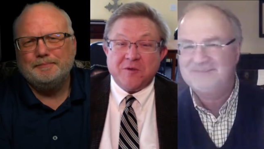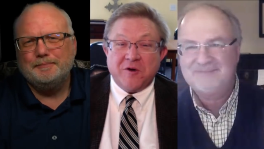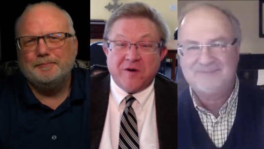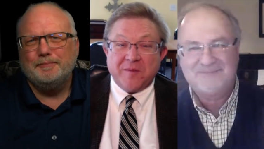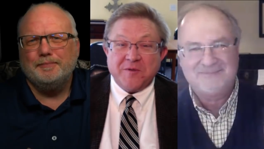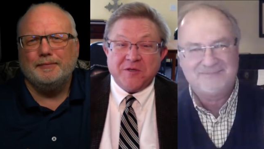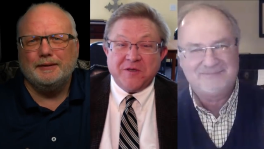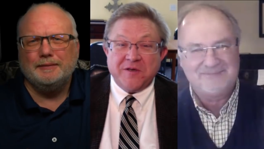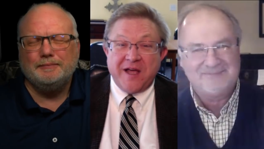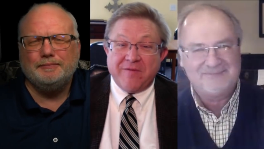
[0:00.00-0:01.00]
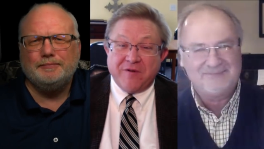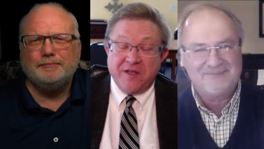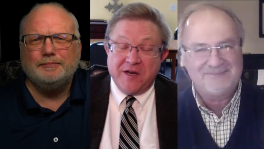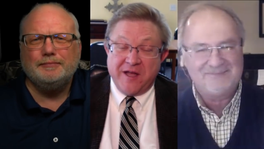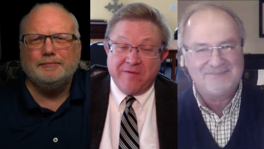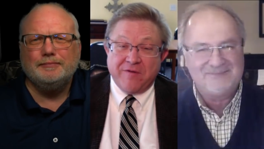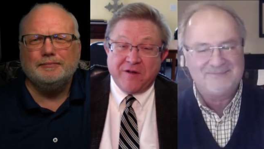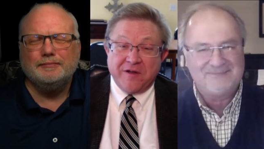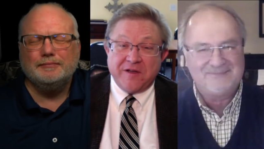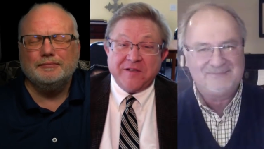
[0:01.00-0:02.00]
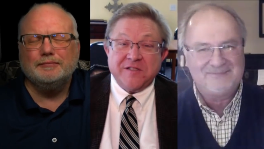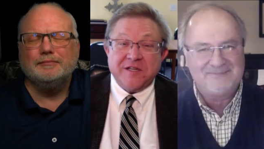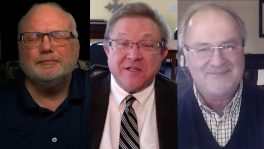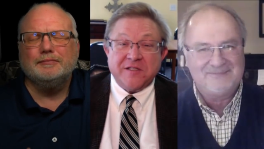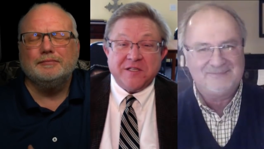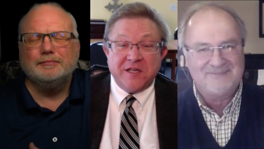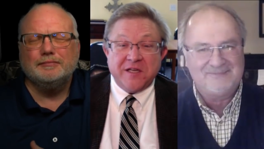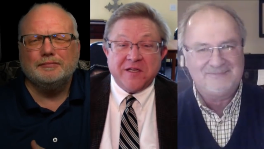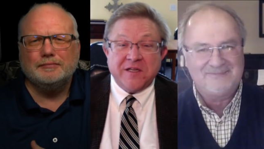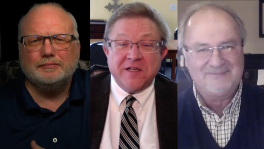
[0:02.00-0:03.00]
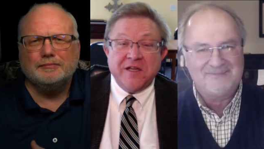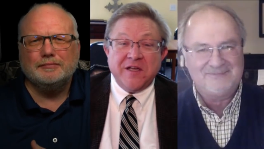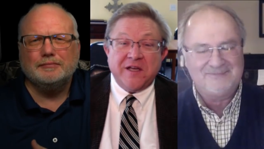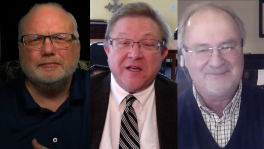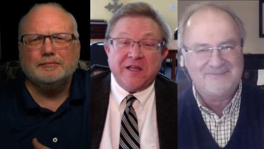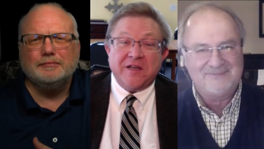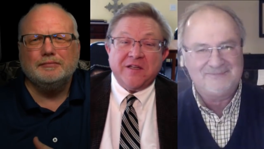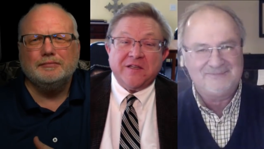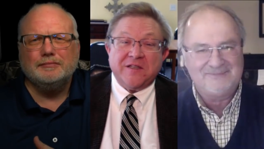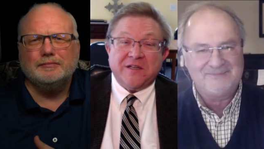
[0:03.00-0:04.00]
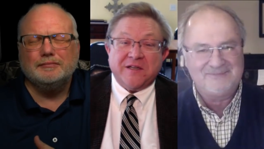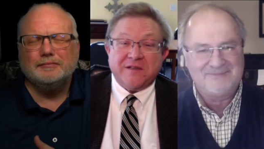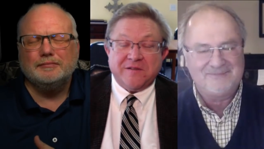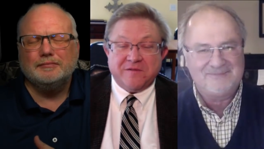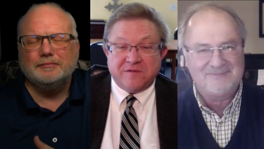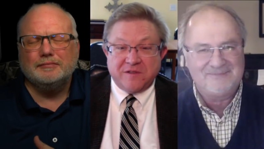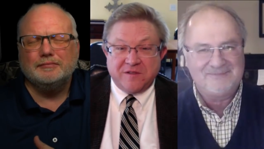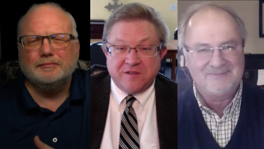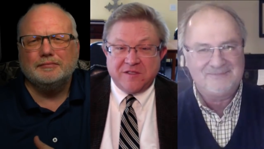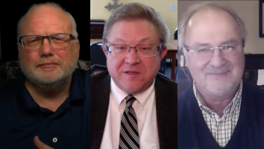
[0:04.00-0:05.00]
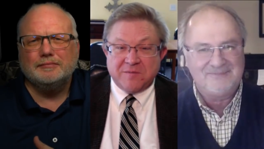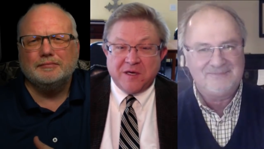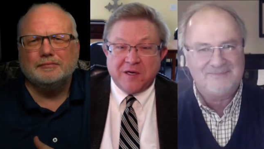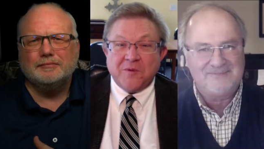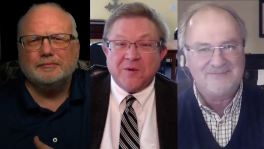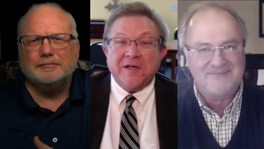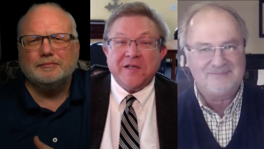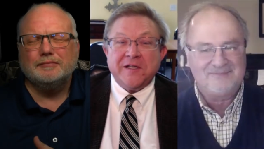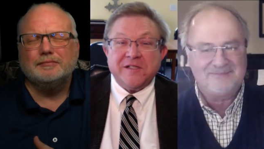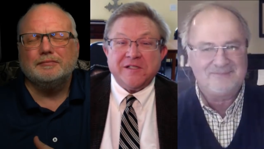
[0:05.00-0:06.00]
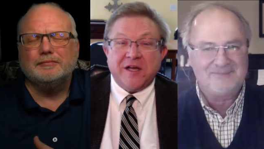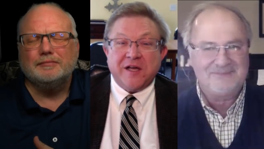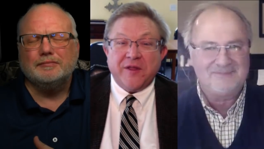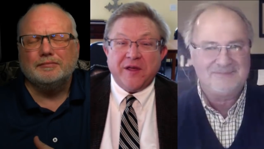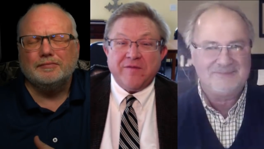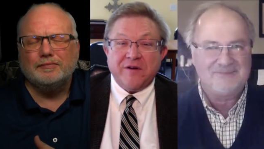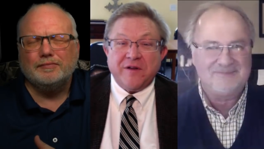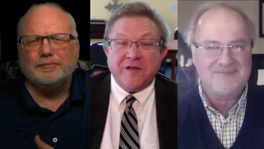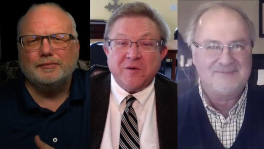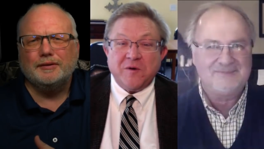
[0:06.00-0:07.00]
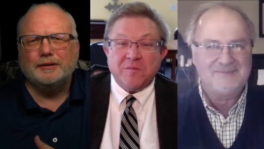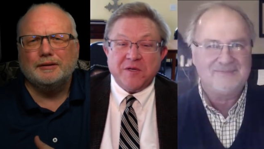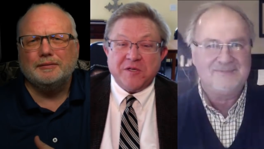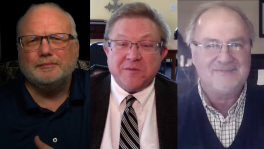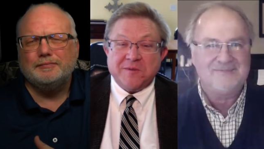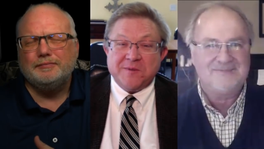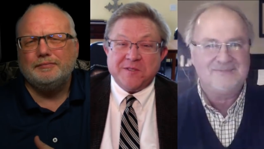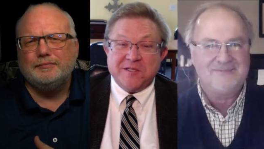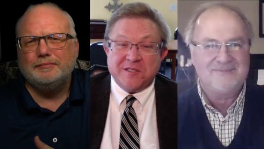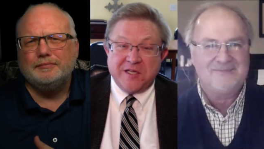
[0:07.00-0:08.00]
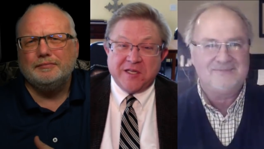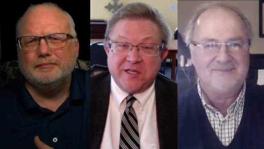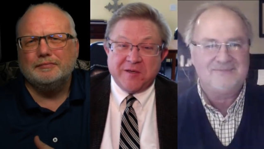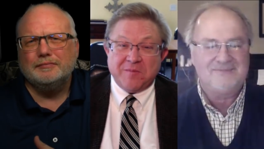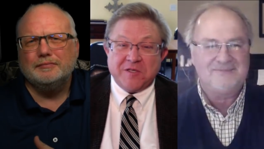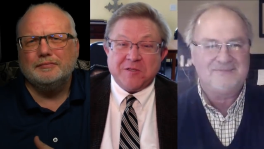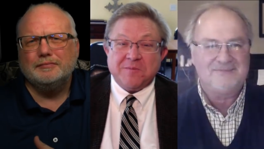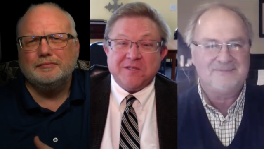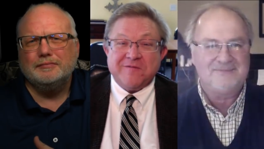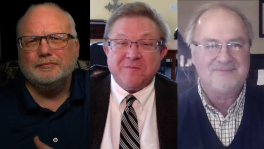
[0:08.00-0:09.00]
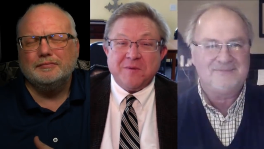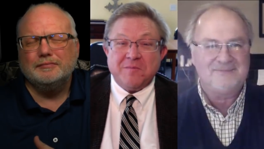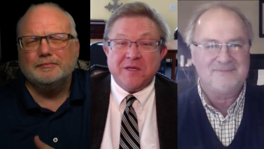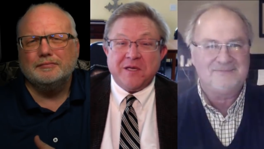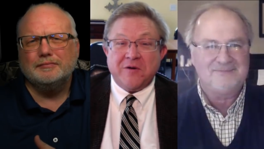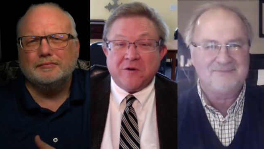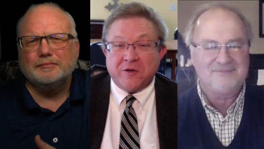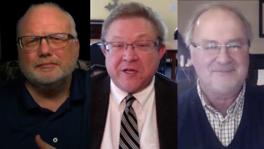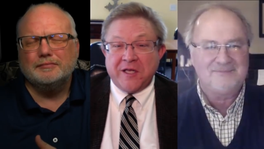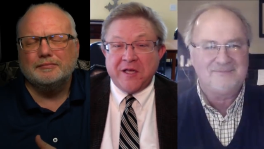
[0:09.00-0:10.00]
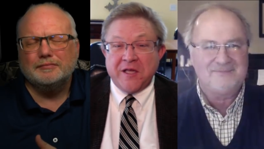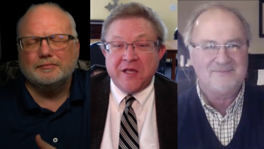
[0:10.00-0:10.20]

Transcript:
Speaker 1: corruption in Africa, in Tanzania, and in Zimbabwe and in South Africa, where bishops have been stealing, bishops have been being naughty.